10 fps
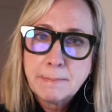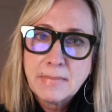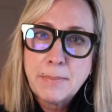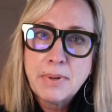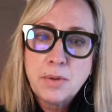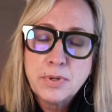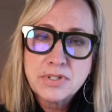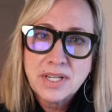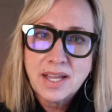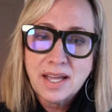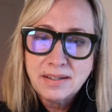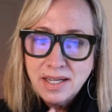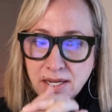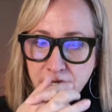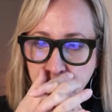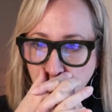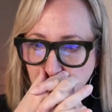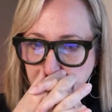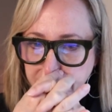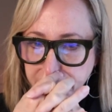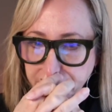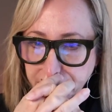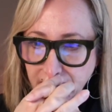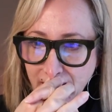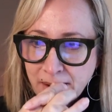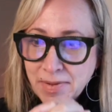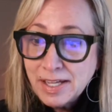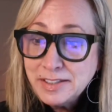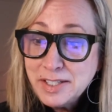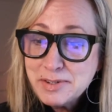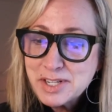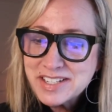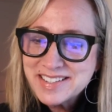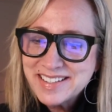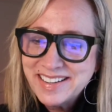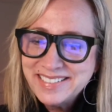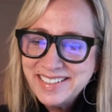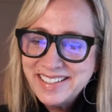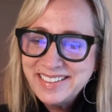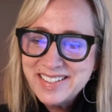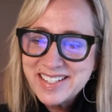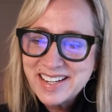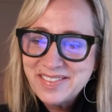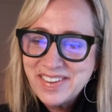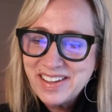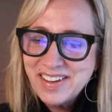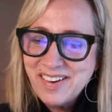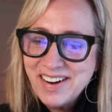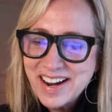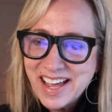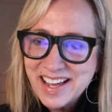But I'll post it again. So, hello, Justin. Hello, Genevieve. How are you?